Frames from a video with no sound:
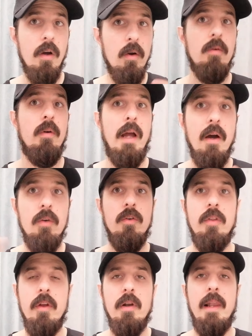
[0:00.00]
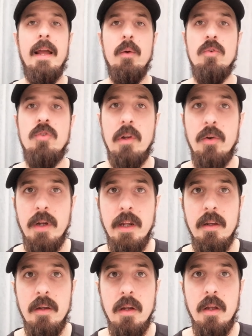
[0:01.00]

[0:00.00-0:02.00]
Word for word: around their language learning,